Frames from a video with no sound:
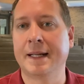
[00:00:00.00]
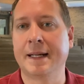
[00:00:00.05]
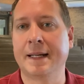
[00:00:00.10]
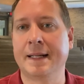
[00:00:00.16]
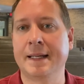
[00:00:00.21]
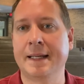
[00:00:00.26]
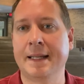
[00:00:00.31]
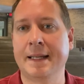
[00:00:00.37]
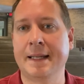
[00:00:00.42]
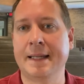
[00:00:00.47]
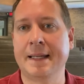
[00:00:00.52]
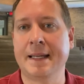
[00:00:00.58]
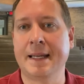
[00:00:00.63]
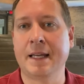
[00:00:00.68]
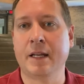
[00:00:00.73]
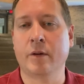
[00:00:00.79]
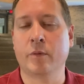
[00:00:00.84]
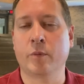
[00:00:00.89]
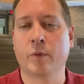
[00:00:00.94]
in
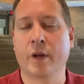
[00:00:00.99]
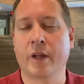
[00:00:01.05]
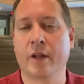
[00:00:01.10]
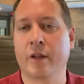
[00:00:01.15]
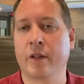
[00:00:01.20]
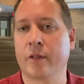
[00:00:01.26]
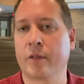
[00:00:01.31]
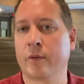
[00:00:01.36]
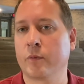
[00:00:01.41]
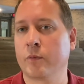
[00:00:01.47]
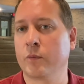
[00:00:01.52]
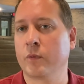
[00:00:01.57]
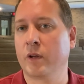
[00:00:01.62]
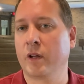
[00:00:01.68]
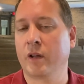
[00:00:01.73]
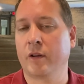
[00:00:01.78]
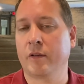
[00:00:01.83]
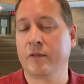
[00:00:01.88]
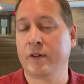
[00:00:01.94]
need
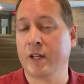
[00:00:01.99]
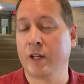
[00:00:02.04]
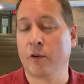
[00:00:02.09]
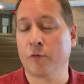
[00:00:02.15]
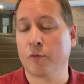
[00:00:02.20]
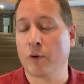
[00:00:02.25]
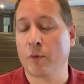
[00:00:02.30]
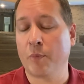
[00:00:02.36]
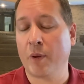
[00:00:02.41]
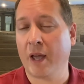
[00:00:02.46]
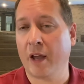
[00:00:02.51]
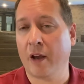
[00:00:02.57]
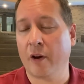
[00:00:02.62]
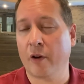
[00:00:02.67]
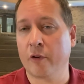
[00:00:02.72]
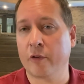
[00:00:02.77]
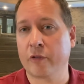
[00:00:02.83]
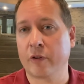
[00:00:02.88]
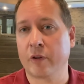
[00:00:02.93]
of
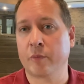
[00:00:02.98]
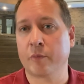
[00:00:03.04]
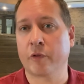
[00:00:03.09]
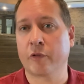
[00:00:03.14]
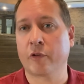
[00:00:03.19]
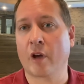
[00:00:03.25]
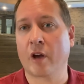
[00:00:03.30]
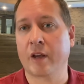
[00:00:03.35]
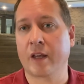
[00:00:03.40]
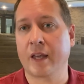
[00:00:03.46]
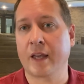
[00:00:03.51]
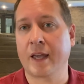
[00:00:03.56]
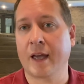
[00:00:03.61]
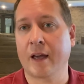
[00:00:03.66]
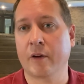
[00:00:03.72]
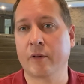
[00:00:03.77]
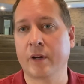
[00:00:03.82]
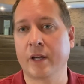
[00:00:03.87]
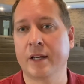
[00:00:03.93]
repairs in Missaukee
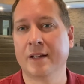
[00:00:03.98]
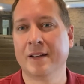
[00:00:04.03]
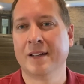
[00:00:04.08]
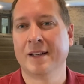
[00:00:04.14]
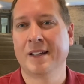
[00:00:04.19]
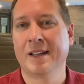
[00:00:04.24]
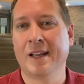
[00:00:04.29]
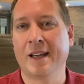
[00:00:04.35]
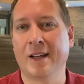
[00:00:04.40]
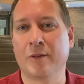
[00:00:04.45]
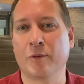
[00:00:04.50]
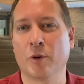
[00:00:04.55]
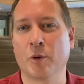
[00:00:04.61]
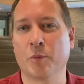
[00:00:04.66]
County, and we're